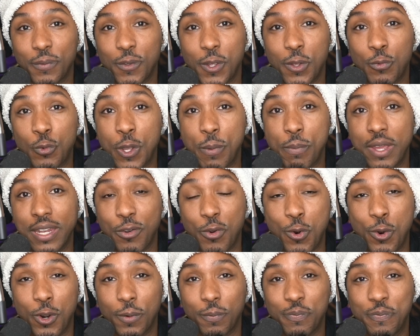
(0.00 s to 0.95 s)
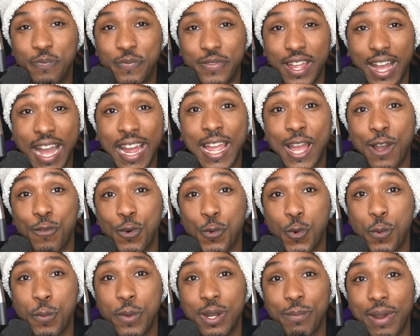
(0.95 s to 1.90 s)
women, or I have a
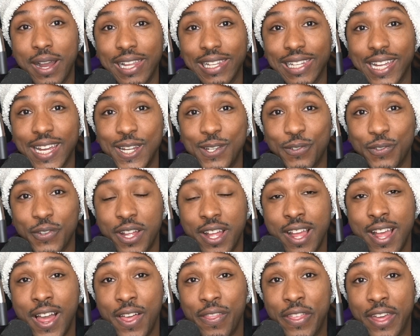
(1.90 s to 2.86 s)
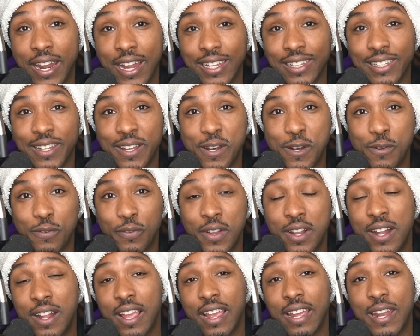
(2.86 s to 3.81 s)
woman in my life that I love
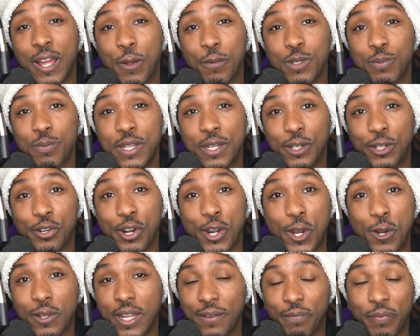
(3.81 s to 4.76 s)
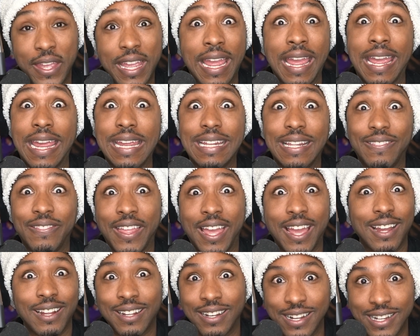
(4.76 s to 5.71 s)
and helps me to grow. Like, they hate
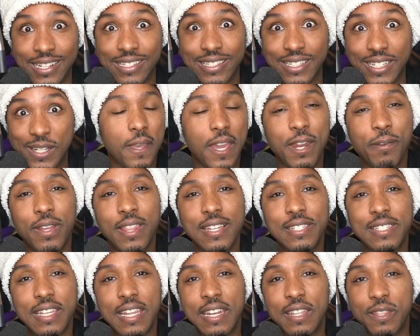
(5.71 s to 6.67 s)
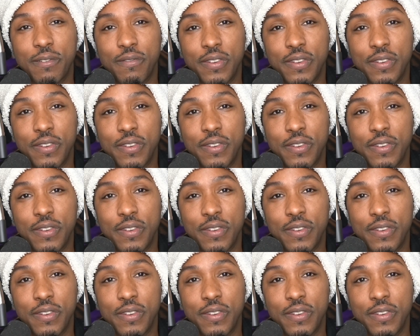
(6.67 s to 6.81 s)
that concept. Anyway, that's the end of the